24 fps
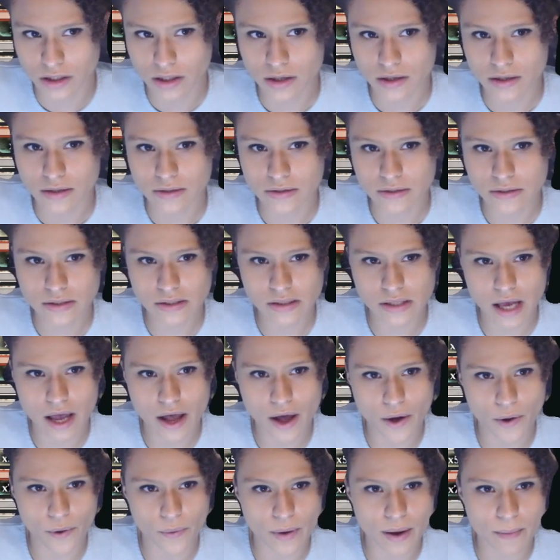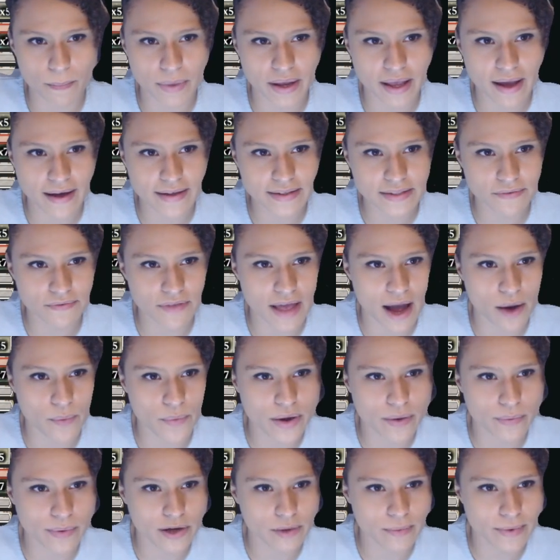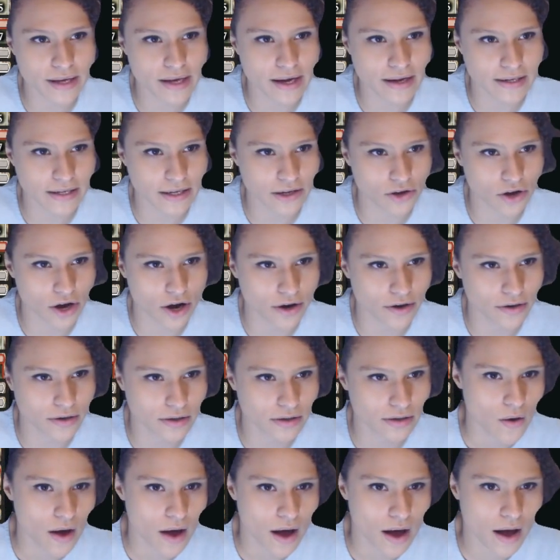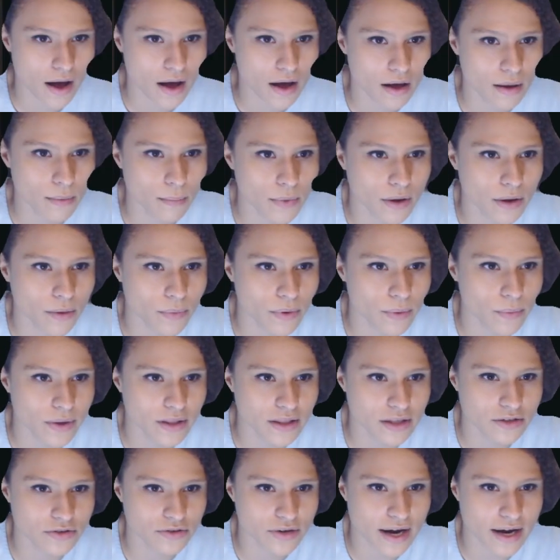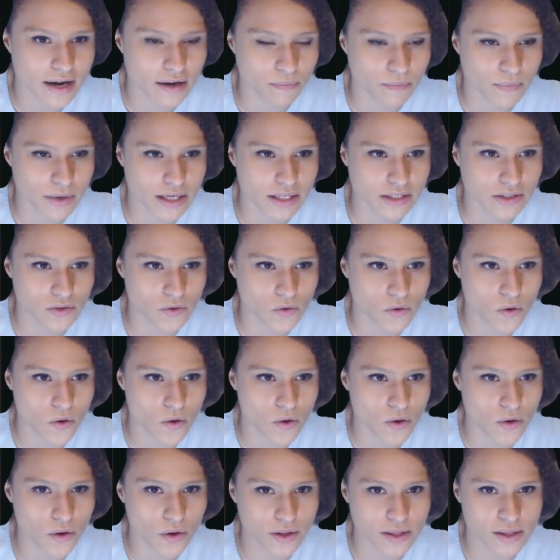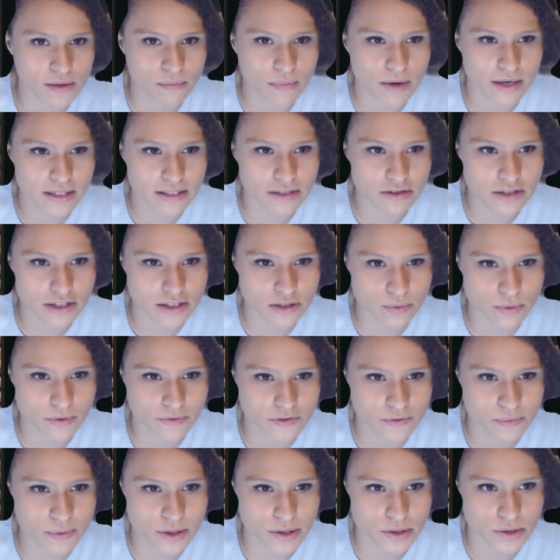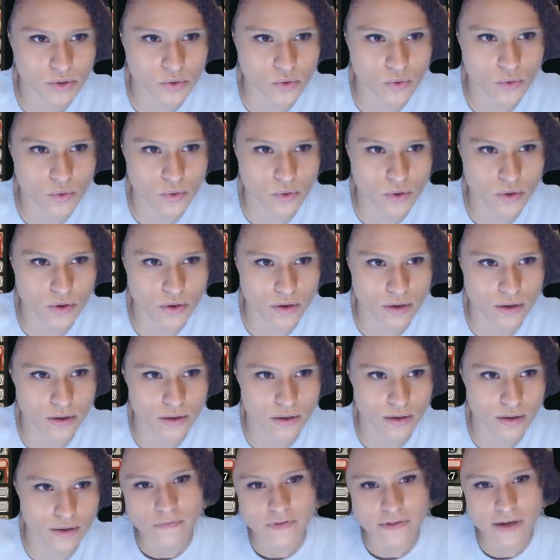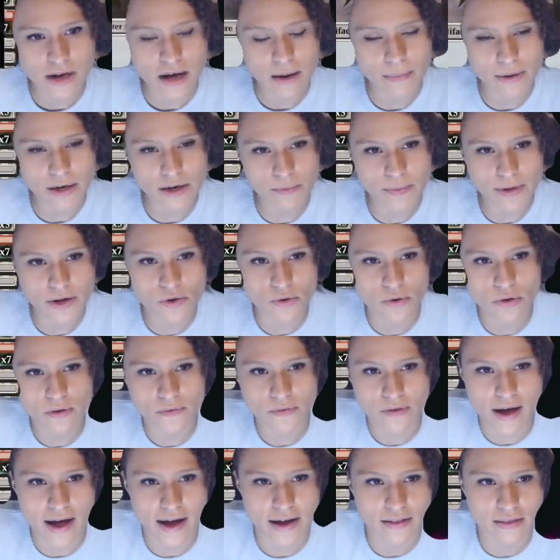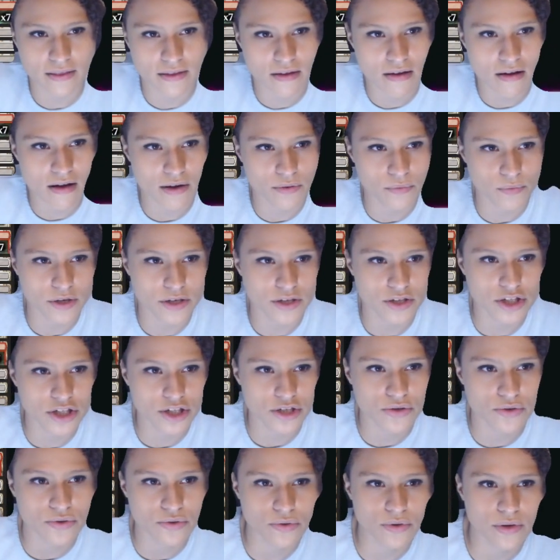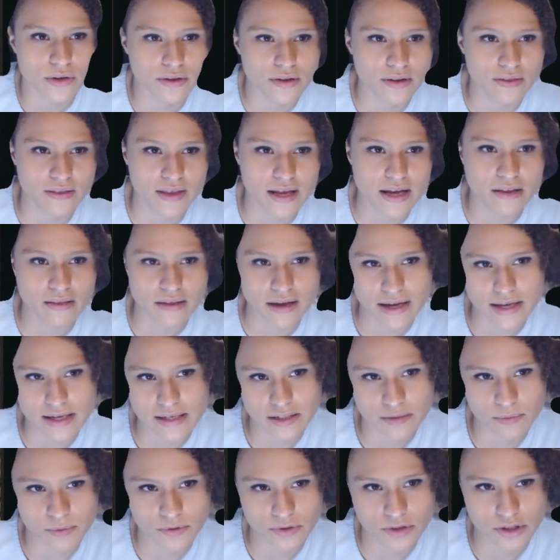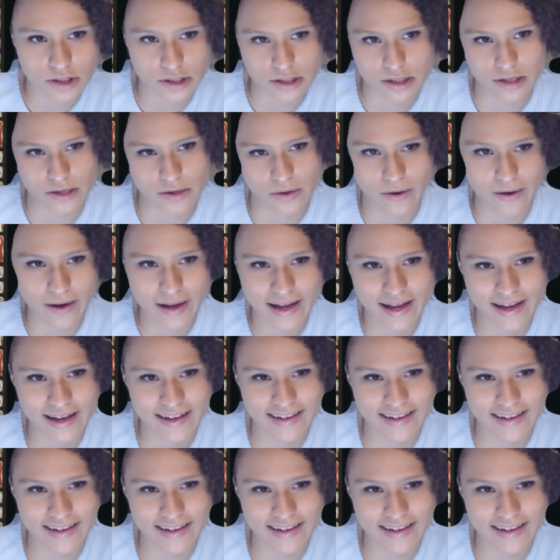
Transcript: So, because of that, we will be cutting a card. We want the Dragon Mantle. The Monastery Swift Spear is cool. I mean, it'd be cool if Kytheon would do the thing that he's supposed to do.